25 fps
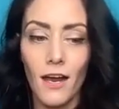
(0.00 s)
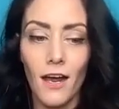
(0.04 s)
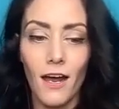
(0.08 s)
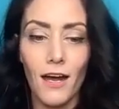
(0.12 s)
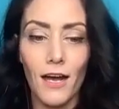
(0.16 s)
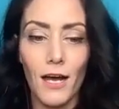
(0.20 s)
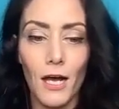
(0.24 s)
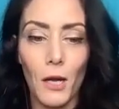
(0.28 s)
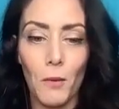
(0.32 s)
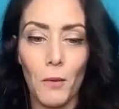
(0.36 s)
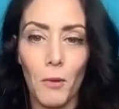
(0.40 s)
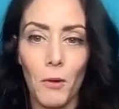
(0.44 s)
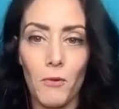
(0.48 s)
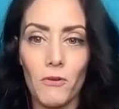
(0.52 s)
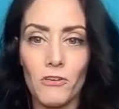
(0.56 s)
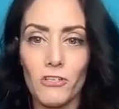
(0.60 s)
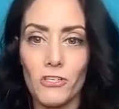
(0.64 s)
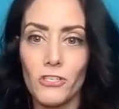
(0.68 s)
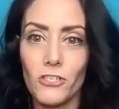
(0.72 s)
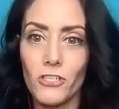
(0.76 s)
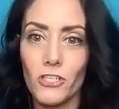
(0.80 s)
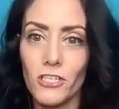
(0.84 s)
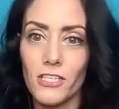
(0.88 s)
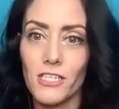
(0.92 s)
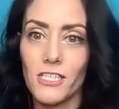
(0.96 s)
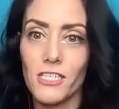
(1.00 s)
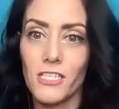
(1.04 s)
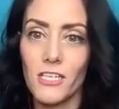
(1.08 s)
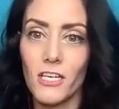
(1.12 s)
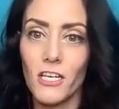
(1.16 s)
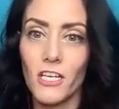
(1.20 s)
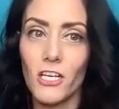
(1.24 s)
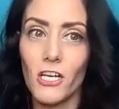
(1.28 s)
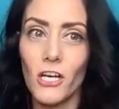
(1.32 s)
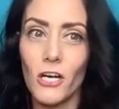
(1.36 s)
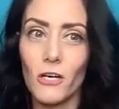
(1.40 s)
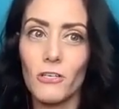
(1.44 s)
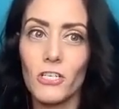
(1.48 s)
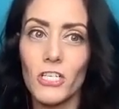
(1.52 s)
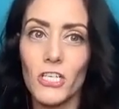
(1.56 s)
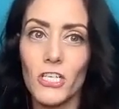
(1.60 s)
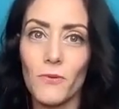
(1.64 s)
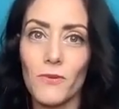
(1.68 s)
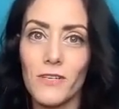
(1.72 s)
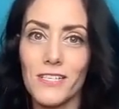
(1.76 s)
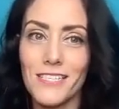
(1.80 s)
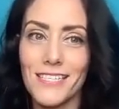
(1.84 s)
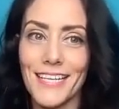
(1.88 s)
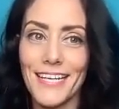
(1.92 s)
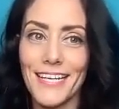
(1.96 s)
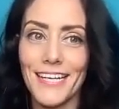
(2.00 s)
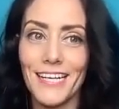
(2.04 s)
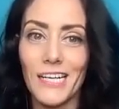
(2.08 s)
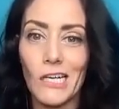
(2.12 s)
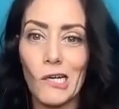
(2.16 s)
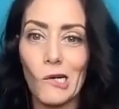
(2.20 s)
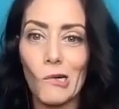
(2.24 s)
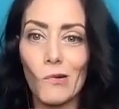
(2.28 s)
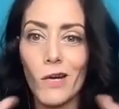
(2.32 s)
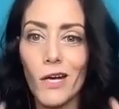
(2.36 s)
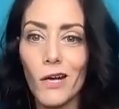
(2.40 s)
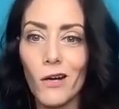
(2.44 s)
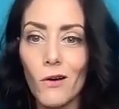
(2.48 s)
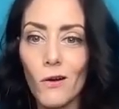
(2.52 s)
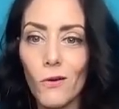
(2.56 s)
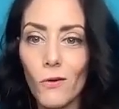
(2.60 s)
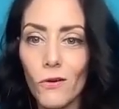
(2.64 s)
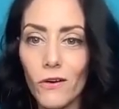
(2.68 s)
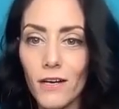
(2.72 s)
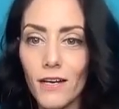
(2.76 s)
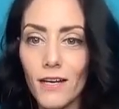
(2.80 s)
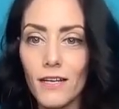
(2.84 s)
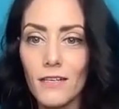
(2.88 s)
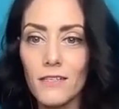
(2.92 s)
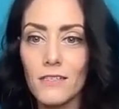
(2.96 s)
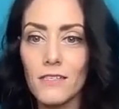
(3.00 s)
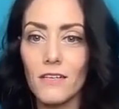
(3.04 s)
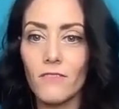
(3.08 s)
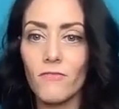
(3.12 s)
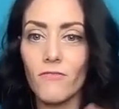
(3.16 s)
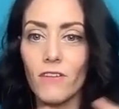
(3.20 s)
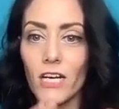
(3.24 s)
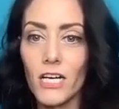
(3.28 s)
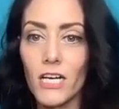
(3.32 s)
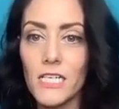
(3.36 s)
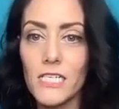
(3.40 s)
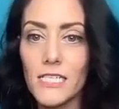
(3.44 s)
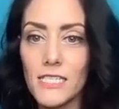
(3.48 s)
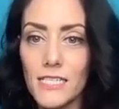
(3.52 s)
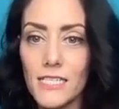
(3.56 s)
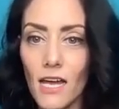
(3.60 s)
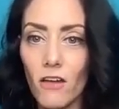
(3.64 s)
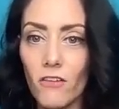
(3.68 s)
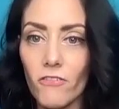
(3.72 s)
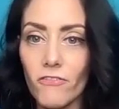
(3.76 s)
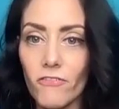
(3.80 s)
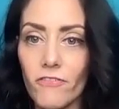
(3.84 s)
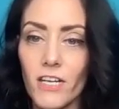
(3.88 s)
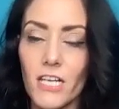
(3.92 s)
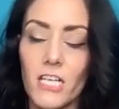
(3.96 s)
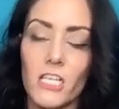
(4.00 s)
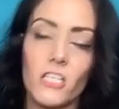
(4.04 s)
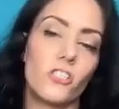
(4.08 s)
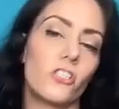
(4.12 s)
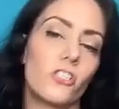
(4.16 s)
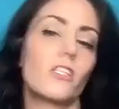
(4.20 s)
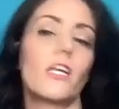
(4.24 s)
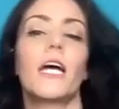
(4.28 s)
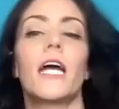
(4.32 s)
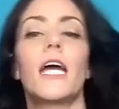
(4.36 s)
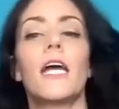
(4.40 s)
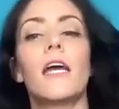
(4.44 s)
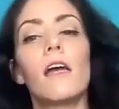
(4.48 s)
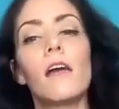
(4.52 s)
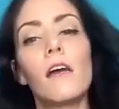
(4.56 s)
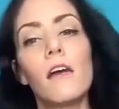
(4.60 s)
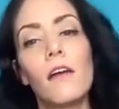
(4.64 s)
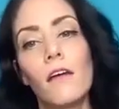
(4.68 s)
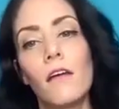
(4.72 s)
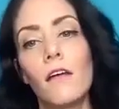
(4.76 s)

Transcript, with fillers: Um, it was just, you know, she yeah. was like career oriented, very selfish, like